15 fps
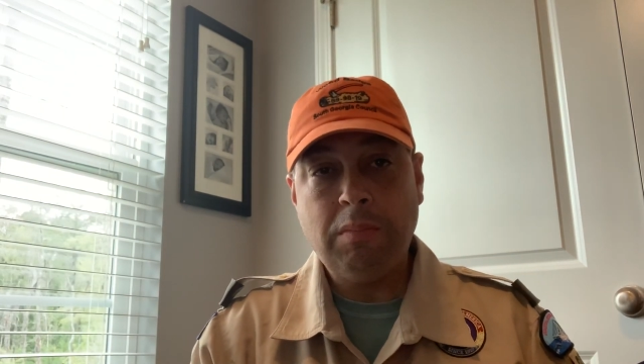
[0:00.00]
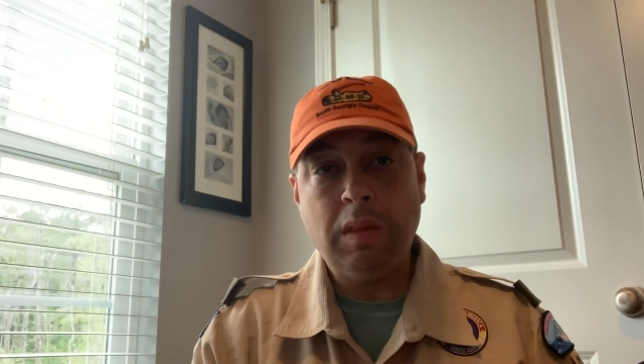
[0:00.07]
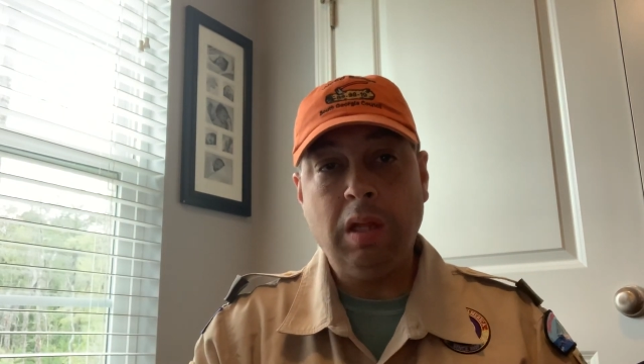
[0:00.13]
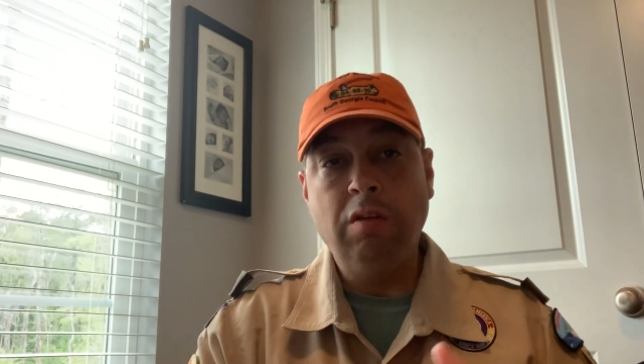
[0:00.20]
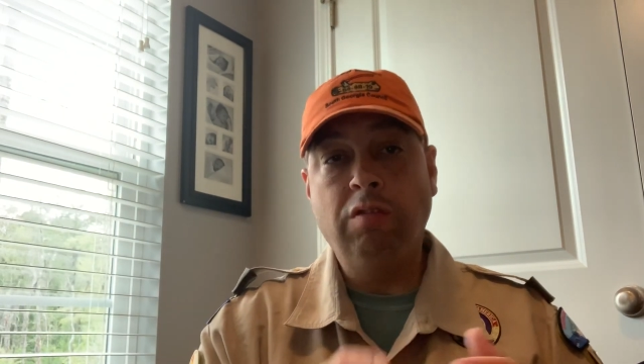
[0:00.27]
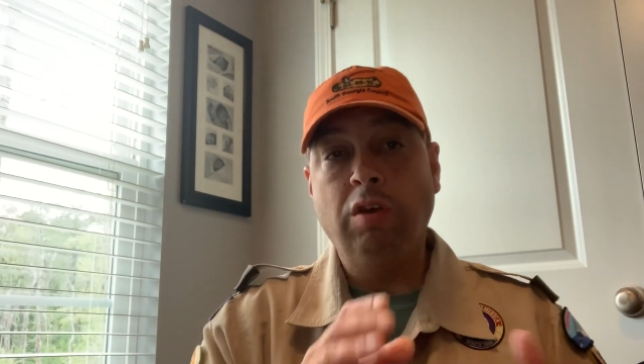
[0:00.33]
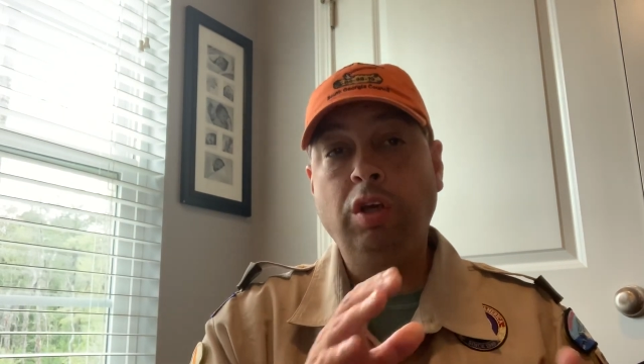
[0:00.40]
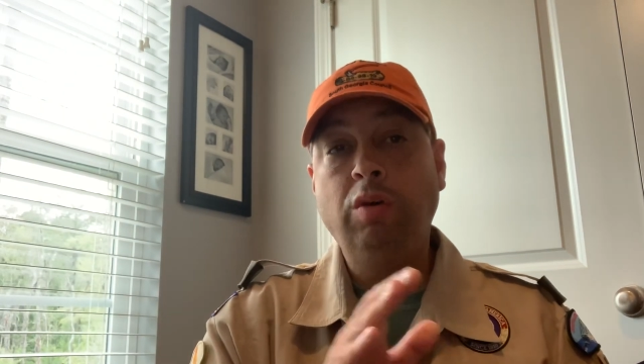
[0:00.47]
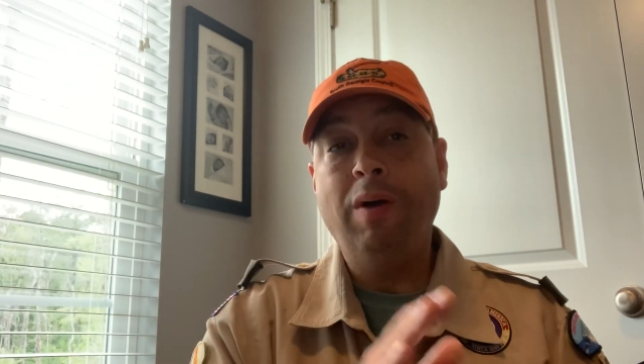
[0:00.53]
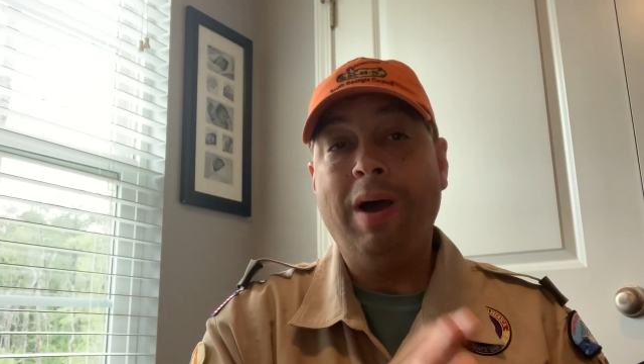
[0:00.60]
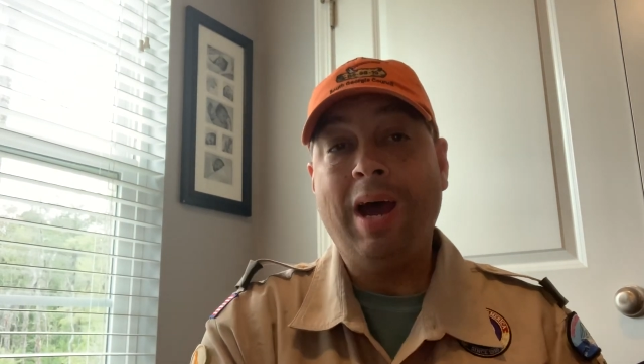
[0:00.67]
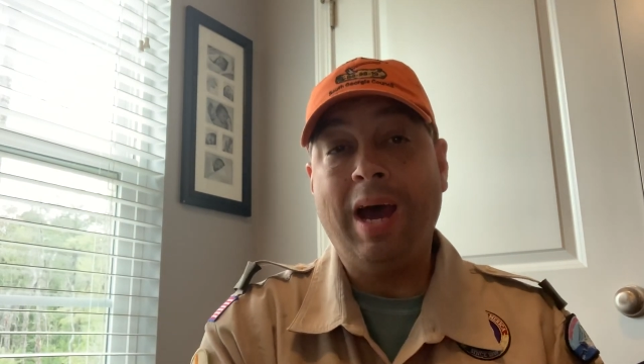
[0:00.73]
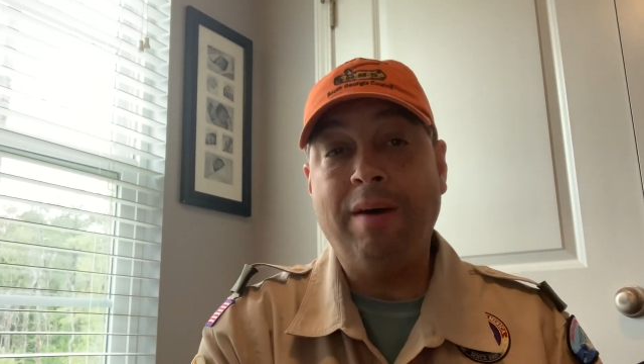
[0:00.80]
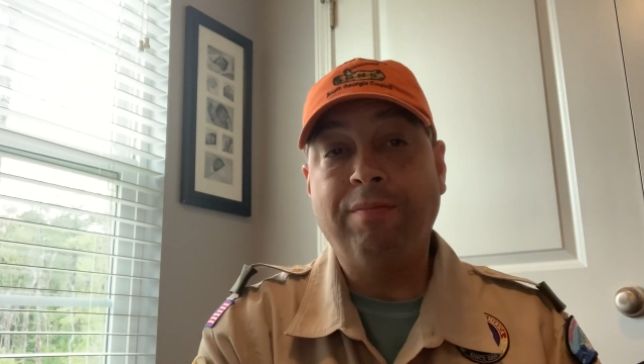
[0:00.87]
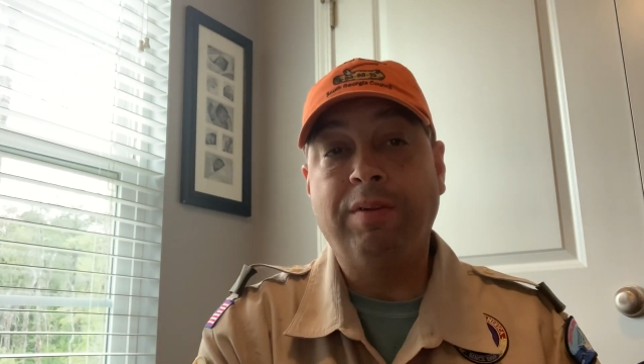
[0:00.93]
So you
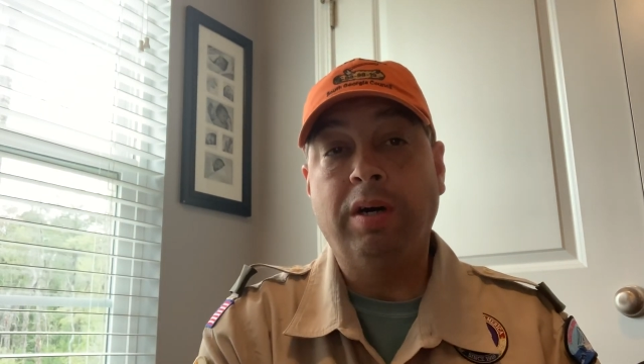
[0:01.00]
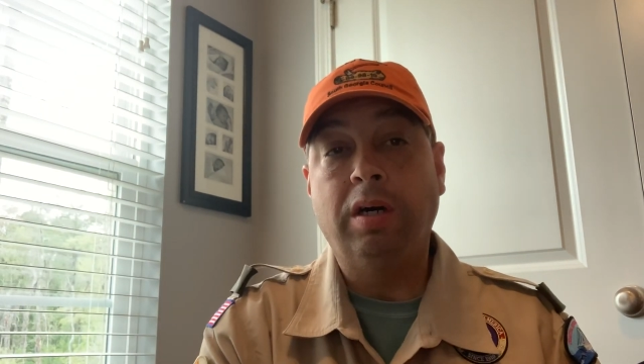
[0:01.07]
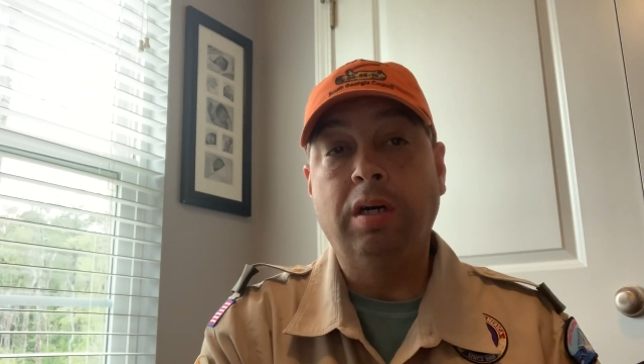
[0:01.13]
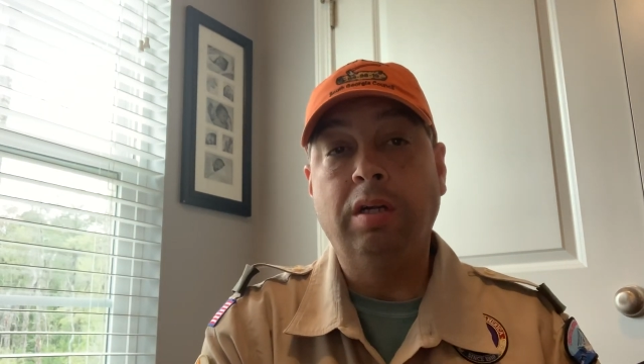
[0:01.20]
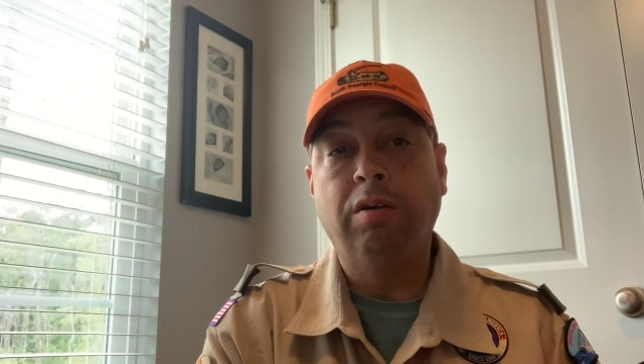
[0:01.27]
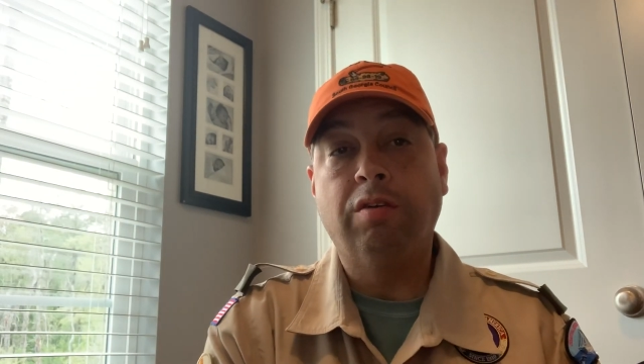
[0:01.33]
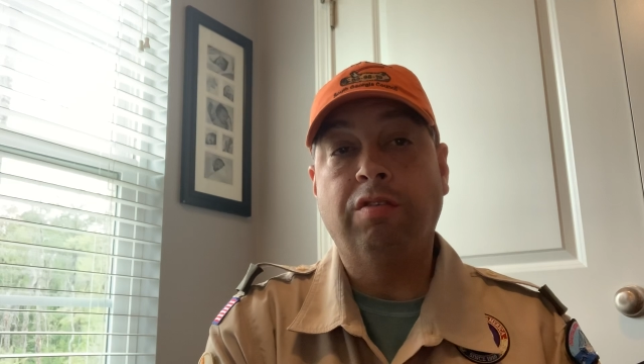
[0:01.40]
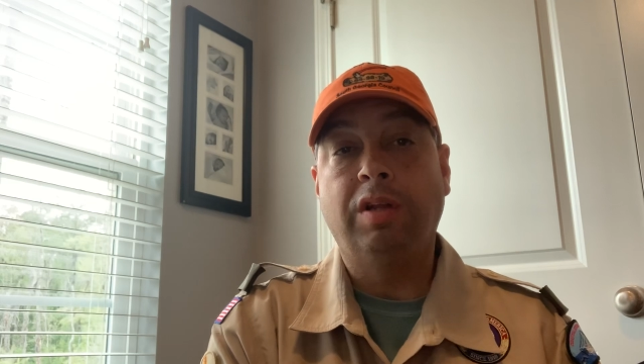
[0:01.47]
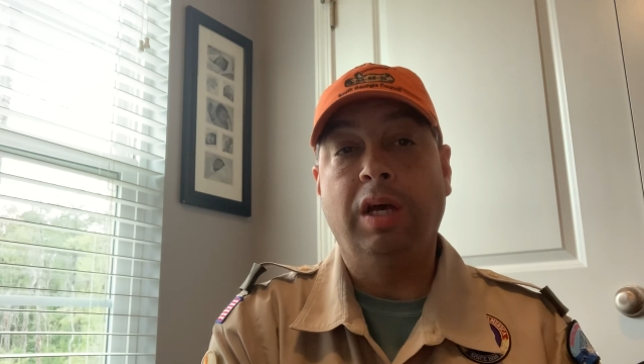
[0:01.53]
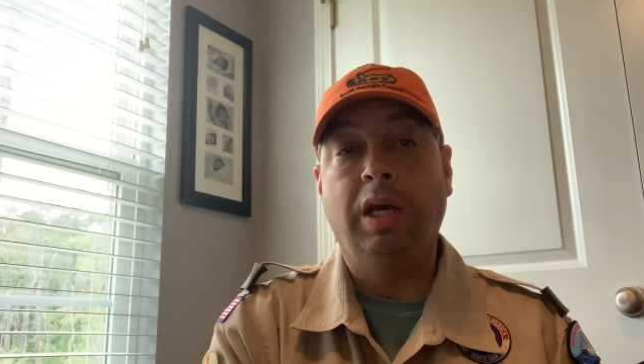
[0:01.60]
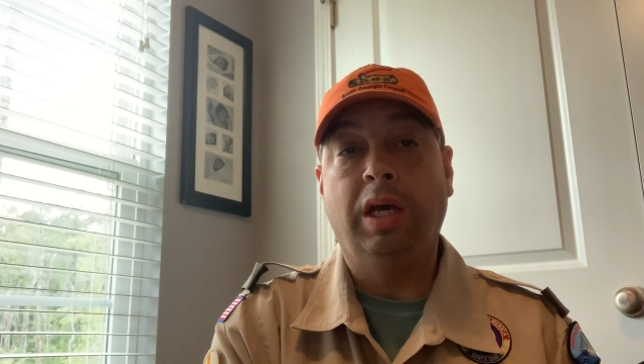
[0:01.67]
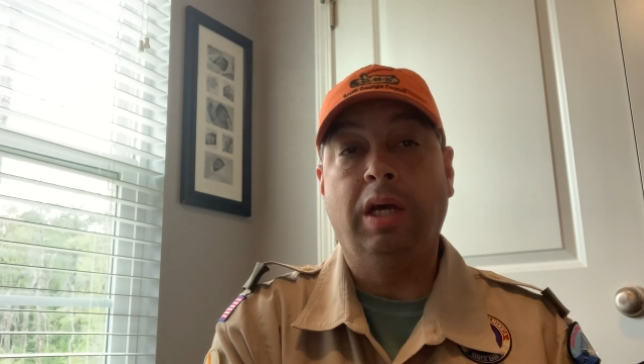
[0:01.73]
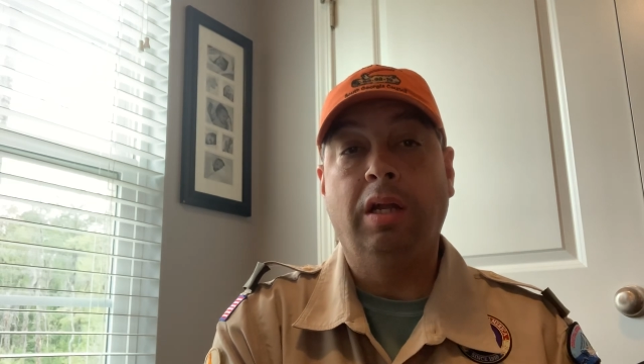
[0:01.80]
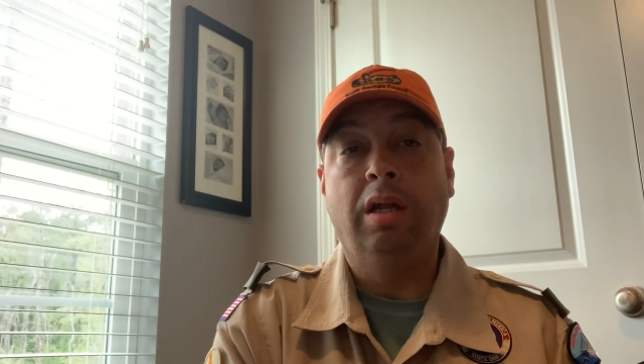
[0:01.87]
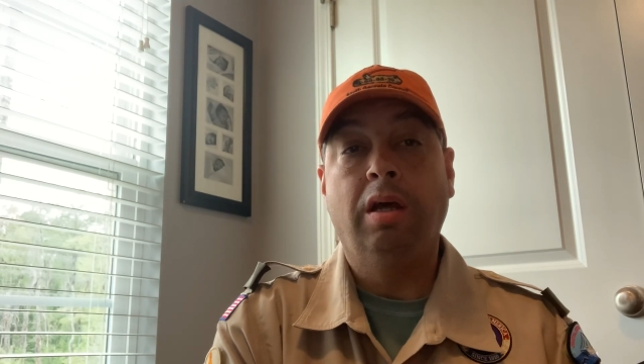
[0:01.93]
have to
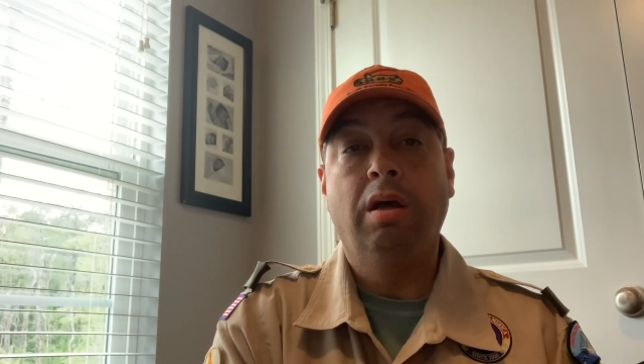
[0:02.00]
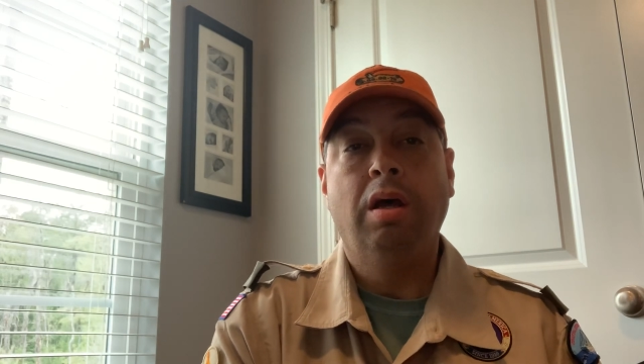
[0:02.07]
understand